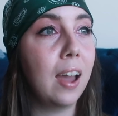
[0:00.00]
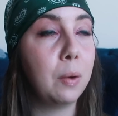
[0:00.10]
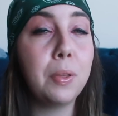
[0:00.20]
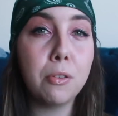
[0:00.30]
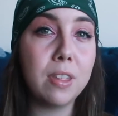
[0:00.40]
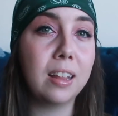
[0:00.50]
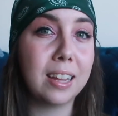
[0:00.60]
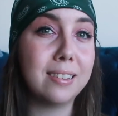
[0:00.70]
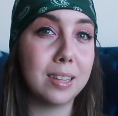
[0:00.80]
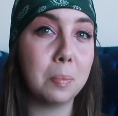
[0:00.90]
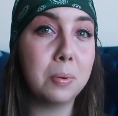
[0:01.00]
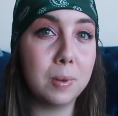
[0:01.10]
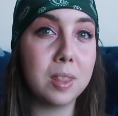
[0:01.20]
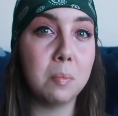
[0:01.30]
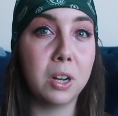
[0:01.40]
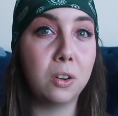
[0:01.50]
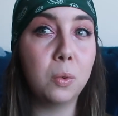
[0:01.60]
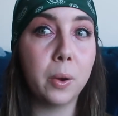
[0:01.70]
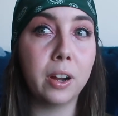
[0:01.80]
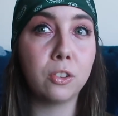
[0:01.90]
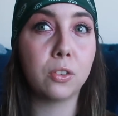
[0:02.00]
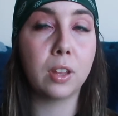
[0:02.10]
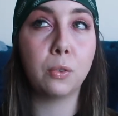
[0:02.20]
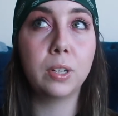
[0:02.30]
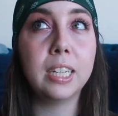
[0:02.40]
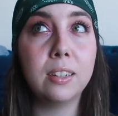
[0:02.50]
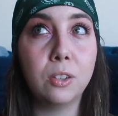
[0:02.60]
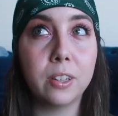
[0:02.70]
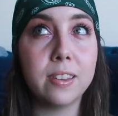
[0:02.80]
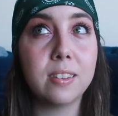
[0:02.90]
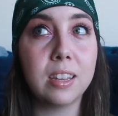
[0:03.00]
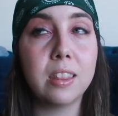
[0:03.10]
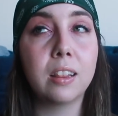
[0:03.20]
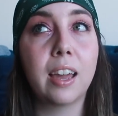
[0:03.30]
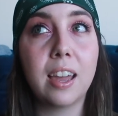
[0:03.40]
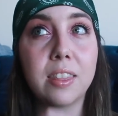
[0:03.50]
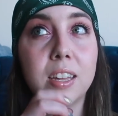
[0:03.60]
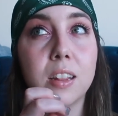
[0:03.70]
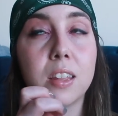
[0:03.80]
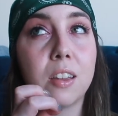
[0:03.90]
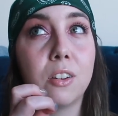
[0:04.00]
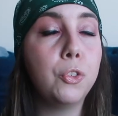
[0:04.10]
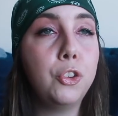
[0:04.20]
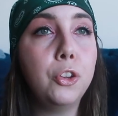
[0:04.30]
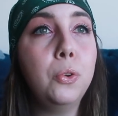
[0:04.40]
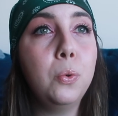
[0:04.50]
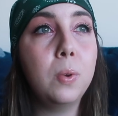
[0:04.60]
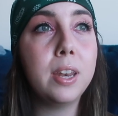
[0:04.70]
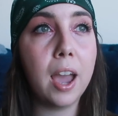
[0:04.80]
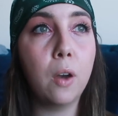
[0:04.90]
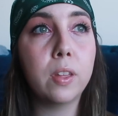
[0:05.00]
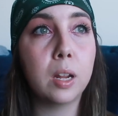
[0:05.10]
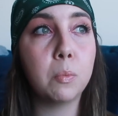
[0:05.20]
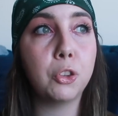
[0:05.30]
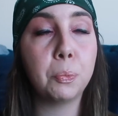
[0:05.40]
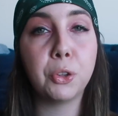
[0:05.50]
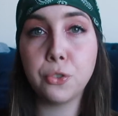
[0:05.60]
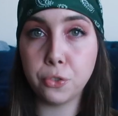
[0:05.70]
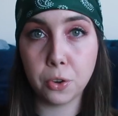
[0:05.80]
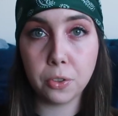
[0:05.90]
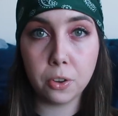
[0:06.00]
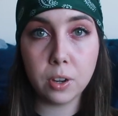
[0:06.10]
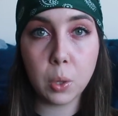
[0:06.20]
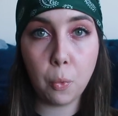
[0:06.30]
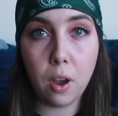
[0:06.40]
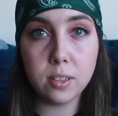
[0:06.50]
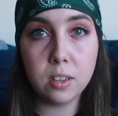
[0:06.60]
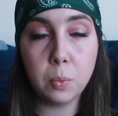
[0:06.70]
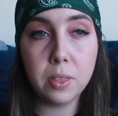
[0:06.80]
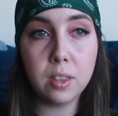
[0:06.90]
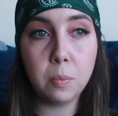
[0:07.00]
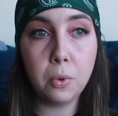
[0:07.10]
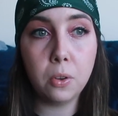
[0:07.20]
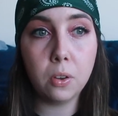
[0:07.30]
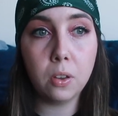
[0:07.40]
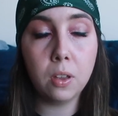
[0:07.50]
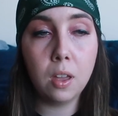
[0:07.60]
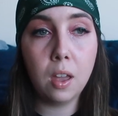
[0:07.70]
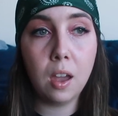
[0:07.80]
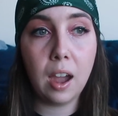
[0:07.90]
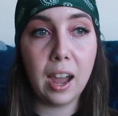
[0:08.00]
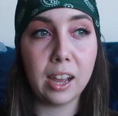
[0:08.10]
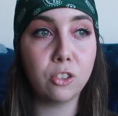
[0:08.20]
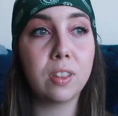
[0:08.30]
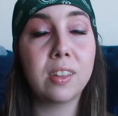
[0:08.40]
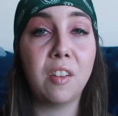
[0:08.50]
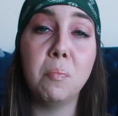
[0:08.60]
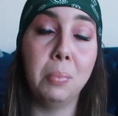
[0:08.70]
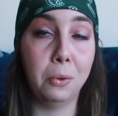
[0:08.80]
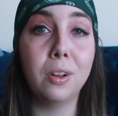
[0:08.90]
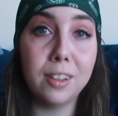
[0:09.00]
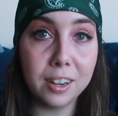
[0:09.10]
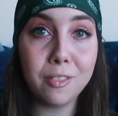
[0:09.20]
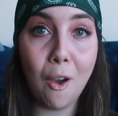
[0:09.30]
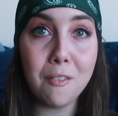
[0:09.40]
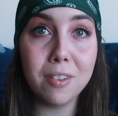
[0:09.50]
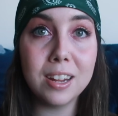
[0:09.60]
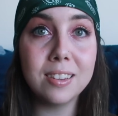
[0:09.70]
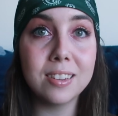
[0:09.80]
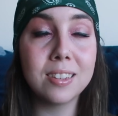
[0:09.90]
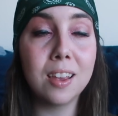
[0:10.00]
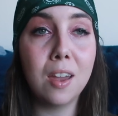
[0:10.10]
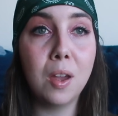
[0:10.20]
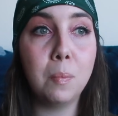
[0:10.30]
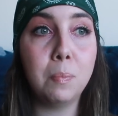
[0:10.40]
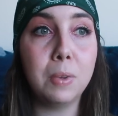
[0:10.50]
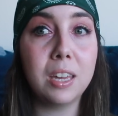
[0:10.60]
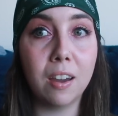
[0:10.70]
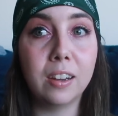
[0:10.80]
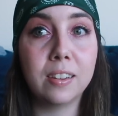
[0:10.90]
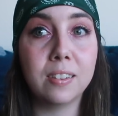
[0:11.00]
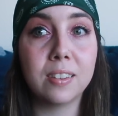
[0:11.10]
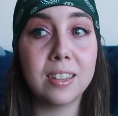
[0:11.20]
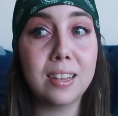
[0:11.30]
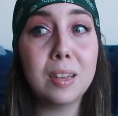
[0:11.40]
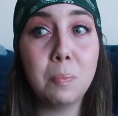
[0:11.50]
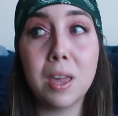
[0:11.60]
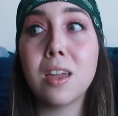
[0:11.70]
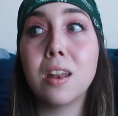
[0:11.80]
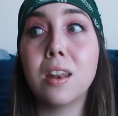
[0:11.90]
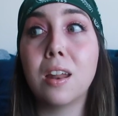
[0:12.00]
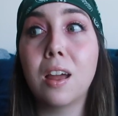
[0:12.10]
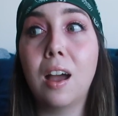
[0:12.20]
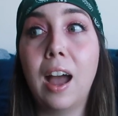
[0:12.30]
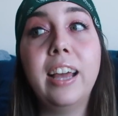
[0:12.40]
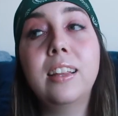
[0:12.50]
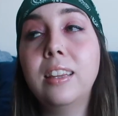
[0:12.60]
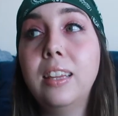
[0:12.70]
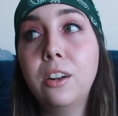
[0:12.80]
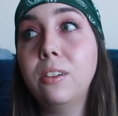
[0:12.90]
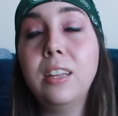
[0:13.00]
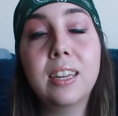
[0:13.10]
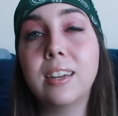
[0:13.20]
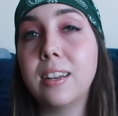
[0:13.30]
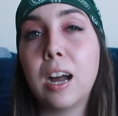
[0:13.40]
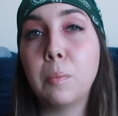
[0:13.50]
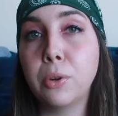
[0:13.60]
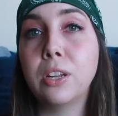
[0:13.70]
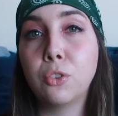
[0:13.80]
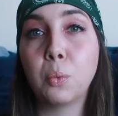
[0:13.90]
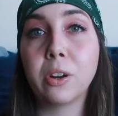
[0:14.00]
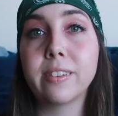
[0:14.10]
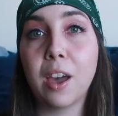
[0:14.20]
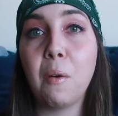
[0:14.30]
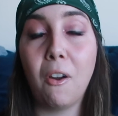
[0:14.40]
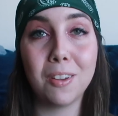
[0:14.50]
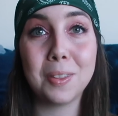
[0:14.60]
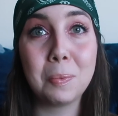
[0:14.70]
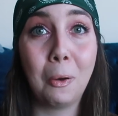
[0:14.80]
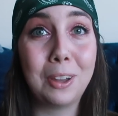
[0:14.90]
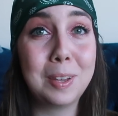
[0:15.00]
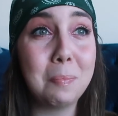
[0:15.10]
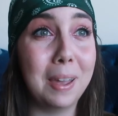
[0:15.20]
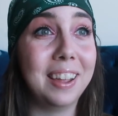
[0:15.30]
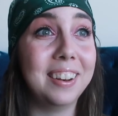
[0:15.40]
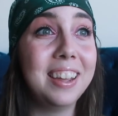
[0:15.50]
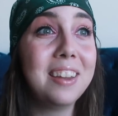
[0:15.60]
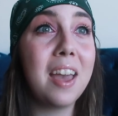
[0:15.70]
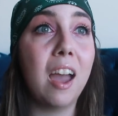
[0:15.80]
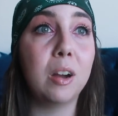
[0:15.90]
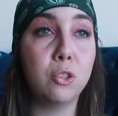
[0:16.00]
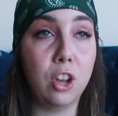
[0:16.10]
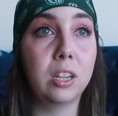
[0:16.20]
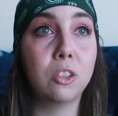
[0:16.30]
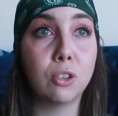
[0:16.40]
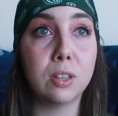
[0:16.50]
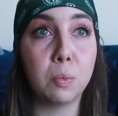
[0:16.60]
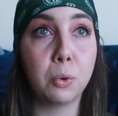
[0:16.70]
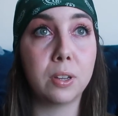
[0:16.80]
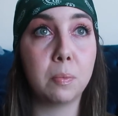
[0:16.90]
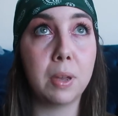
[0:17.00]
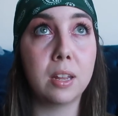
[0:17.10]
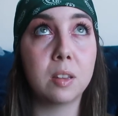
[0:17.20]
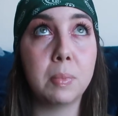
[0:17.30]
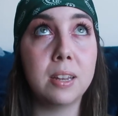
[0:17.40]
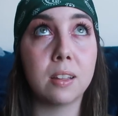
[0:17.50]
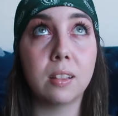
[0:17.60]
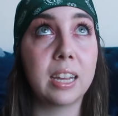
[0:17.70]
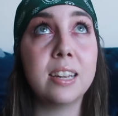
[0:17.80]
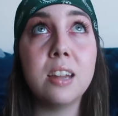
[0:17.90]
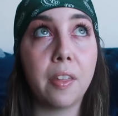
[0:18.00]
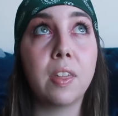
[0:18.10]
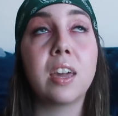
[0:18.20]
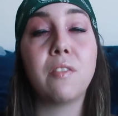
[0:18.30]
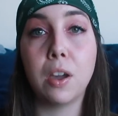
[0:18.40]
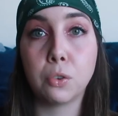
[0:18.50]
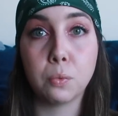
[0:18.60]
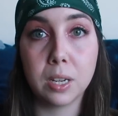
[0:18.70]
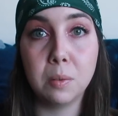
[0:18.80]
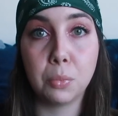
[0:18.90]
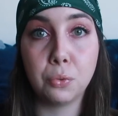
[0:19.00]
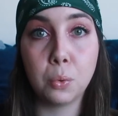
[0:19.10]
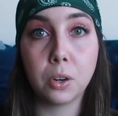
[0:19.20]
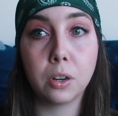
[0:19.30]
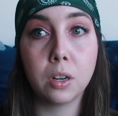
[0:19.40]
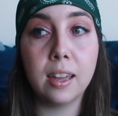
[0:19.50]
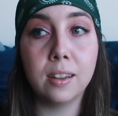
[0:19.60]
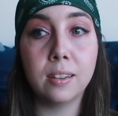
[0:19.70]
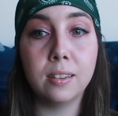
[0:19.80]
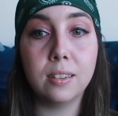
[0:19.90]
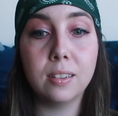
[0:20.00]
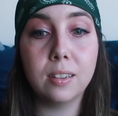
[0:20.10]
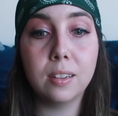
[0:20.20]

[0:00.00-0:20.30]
I went through that like dip in the middle where I just like really couldn't see the light at the end of the tunnel. Two, now that I'm so much further in the process with this book, I actually think I've built a lot of confidence, because this has been, I literally cannot put into words how hard this book has been, how challenging this book has been. It's been like nothing I've ever written before. And